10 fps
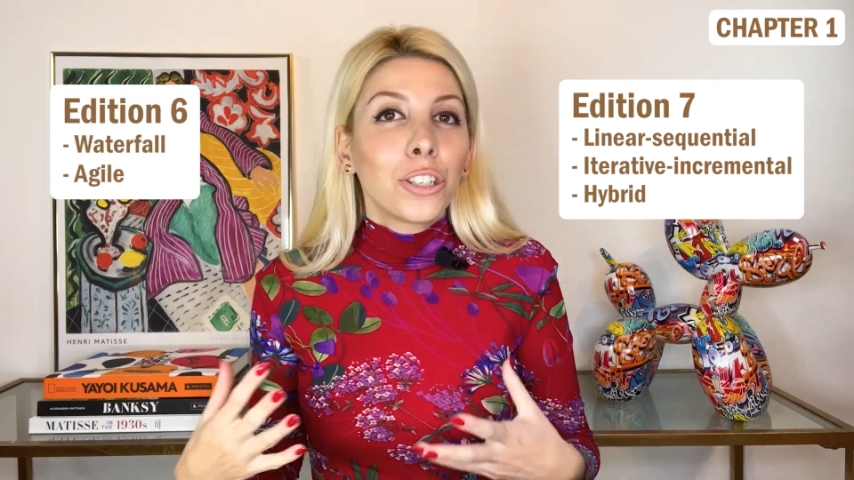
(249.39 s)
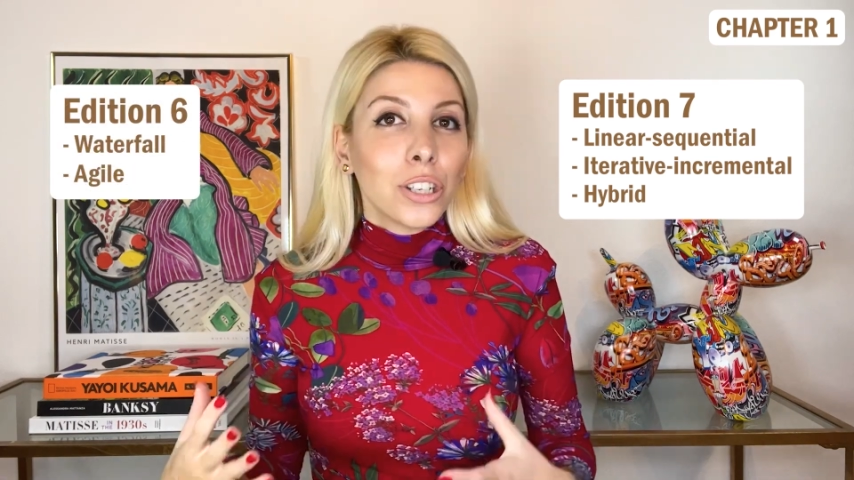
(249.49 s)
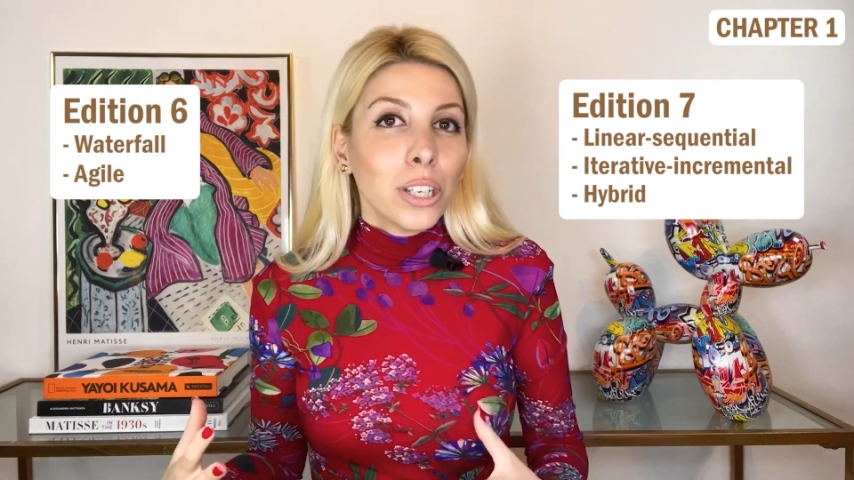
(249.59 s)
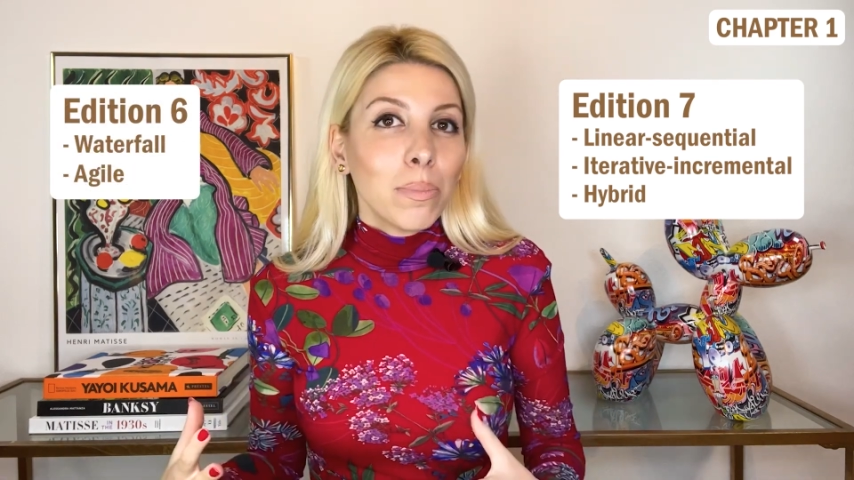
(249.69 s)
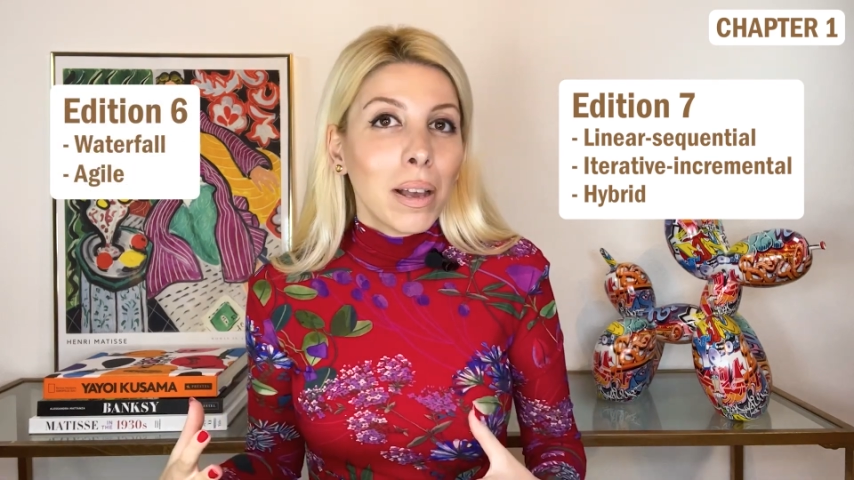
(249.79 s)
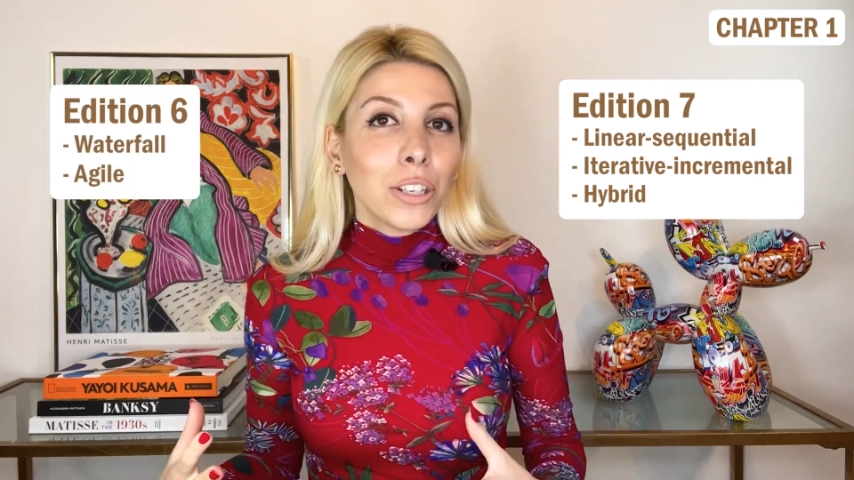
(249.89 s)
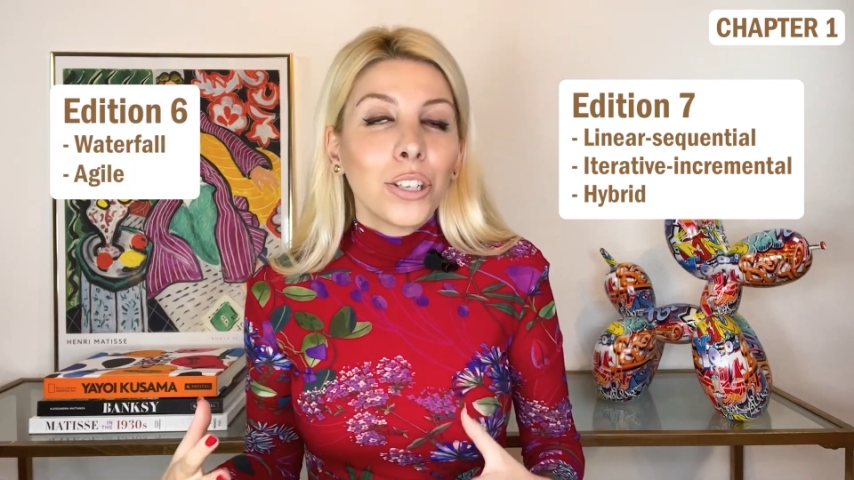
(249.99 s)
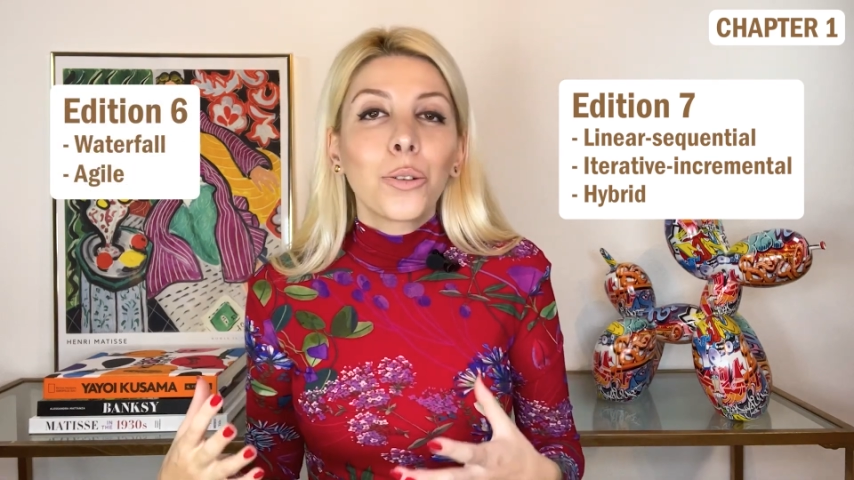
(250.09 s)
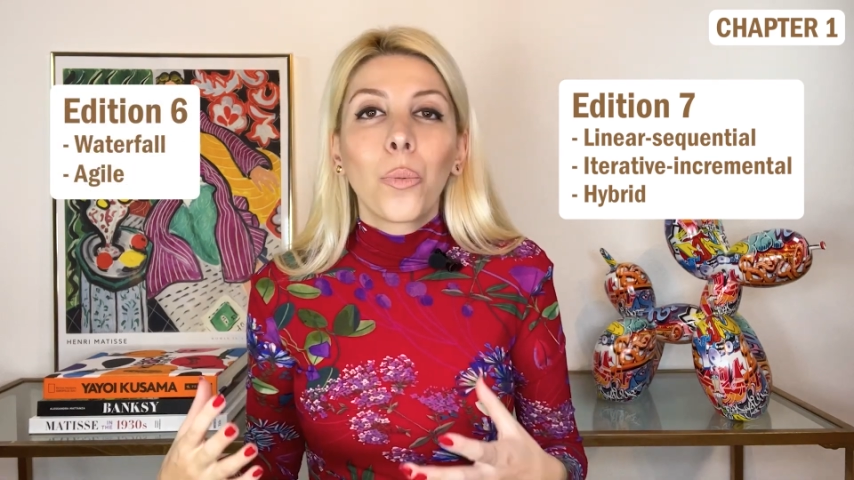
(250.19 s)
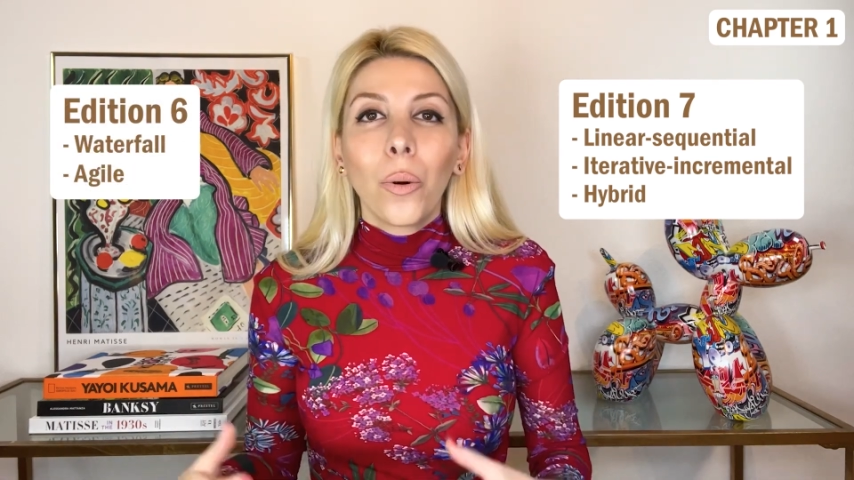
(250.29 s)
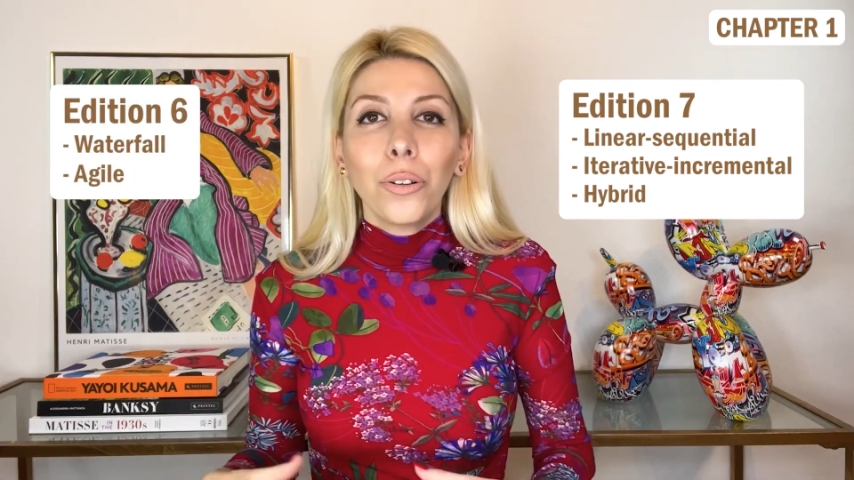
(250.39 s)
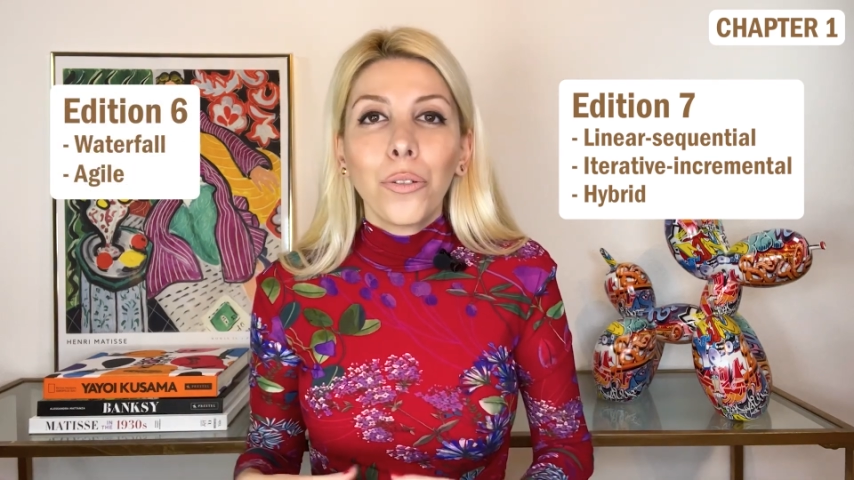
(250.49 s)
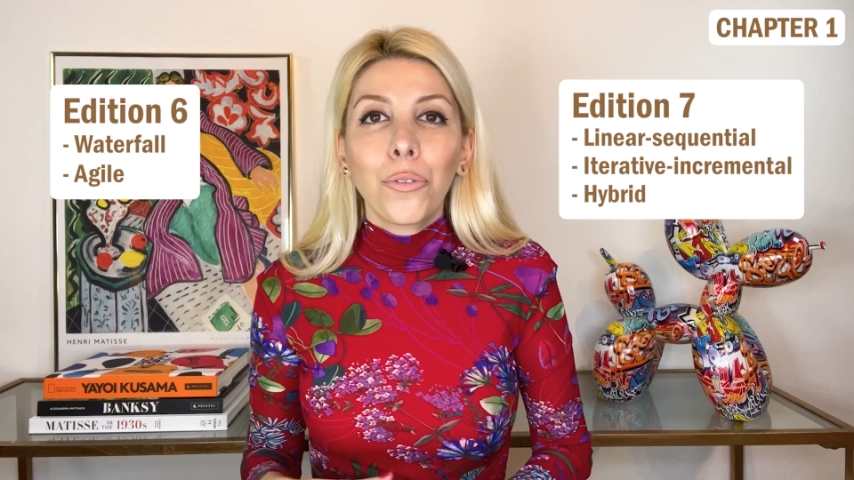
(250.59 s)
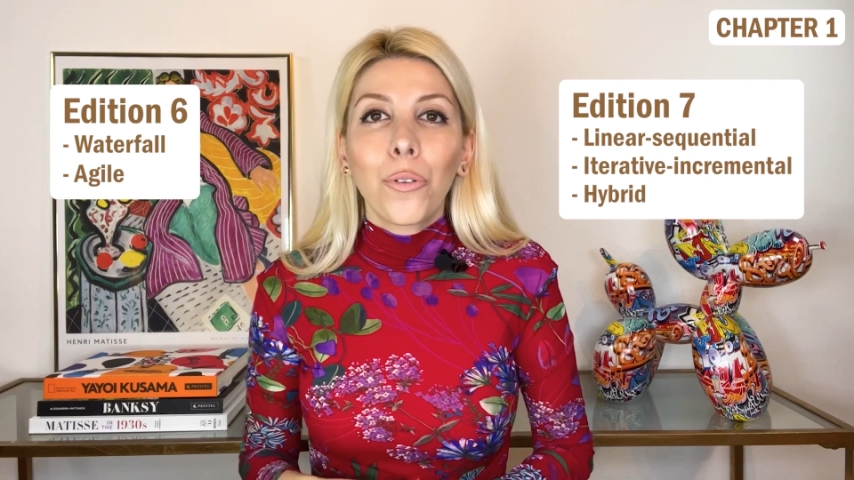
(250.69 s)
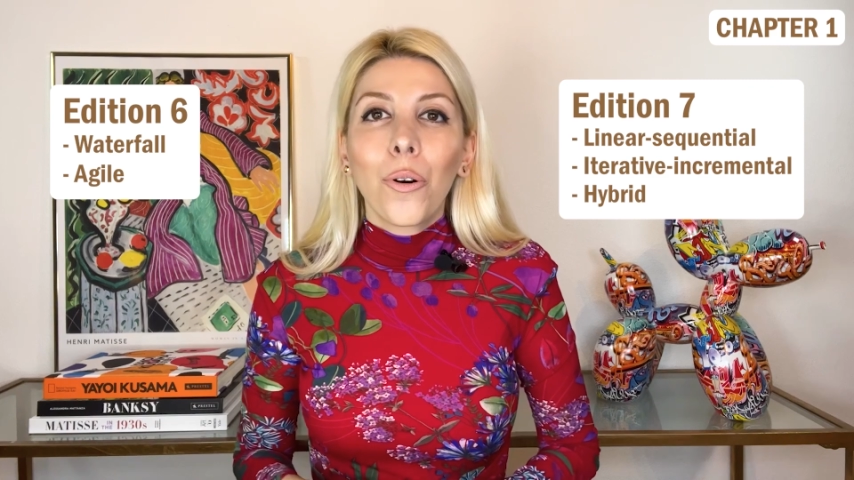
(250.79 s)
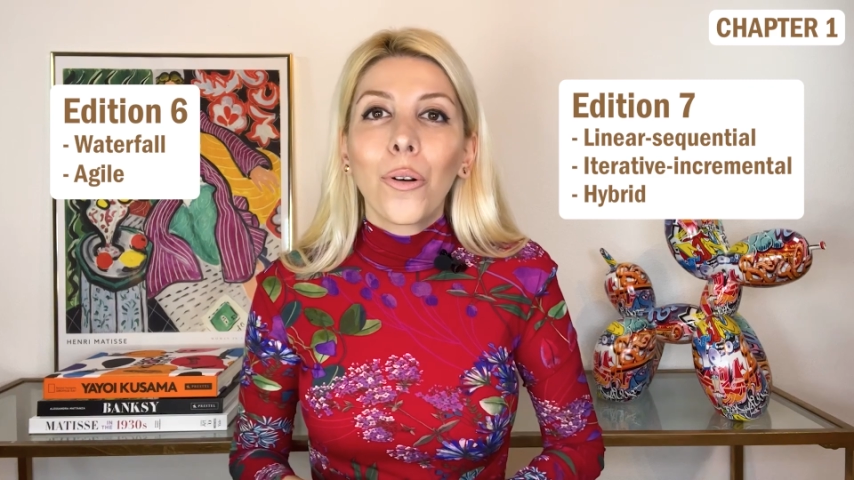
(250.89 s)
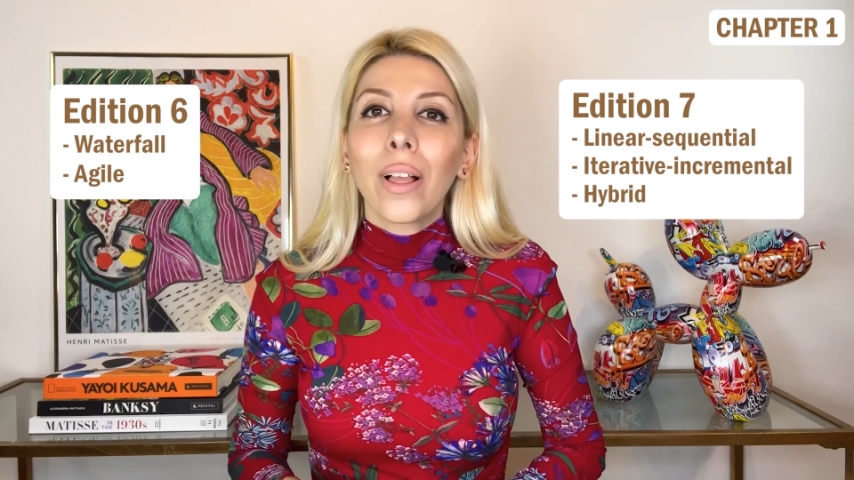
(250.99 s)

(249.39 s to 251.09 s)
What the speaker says: just mentioned waterfall